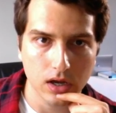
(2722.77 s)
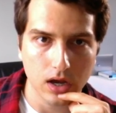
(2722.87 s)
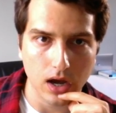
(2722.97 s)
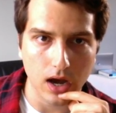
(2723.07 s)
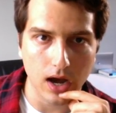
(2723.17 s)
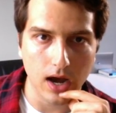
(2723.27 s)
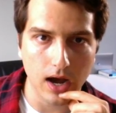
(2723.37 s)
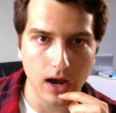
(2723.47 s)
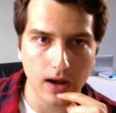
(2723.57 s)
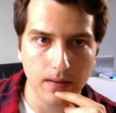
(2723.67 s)

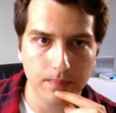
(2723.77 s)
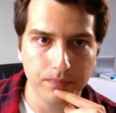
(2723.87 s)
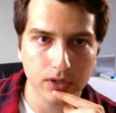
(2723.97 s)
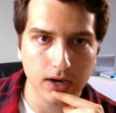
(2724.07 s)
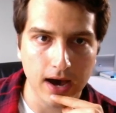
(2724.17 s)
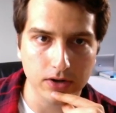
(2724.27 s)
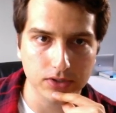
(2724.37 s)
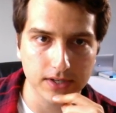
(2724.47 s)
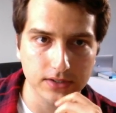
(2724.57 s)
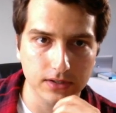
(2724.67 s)
Uh, Connor
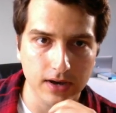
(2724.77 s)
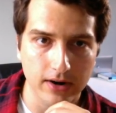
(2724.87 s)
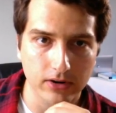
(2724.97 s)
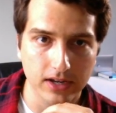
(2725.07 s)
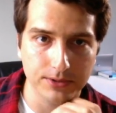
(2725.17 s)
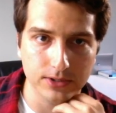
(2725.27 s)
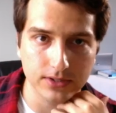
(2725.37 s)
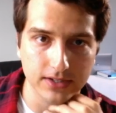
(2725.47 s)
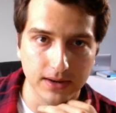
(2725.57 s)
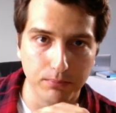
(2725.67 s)
says Connor Gibson
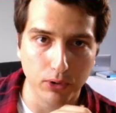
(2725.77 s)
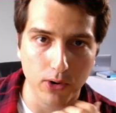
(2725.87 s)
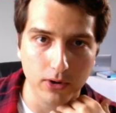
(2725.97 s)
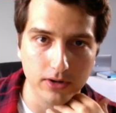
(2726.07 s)
says I'm broke.